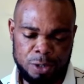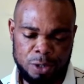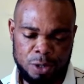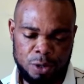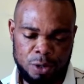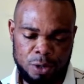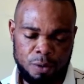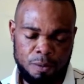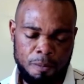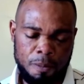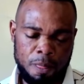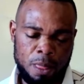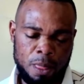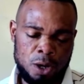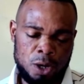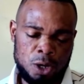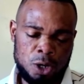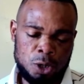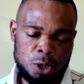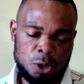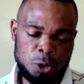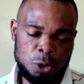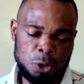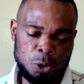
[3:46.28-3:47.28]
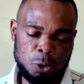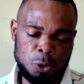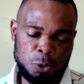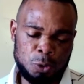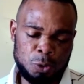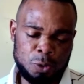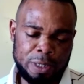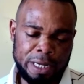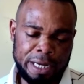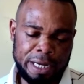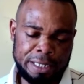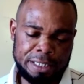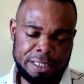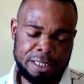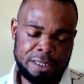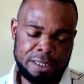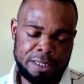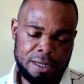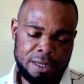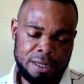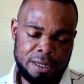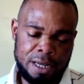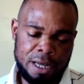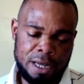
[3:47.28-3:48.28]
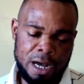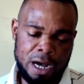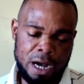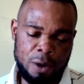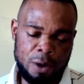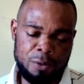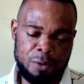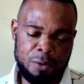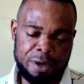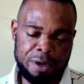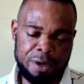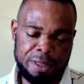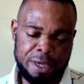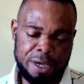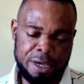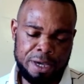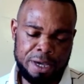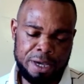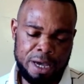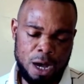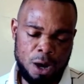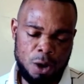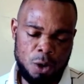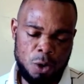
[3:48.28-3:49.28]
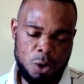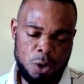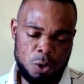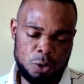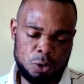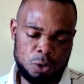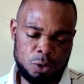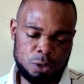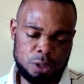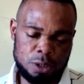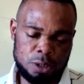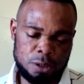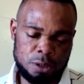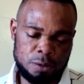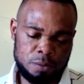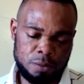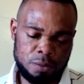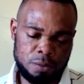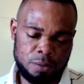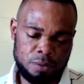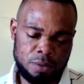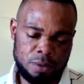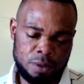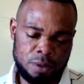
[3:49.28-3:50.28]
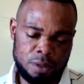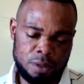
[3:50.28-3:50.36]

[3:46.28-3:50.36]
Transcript: Click it and drag it to the end of the video.